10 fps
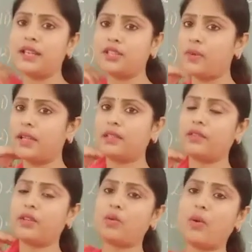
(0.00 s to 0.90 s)
That's why
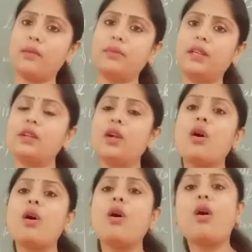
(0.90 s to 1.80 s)
the
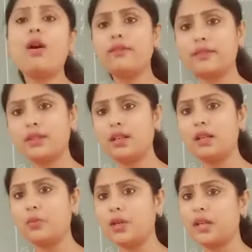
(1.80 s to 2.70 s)
requirement of the
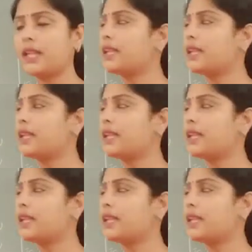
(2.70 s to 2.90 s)
working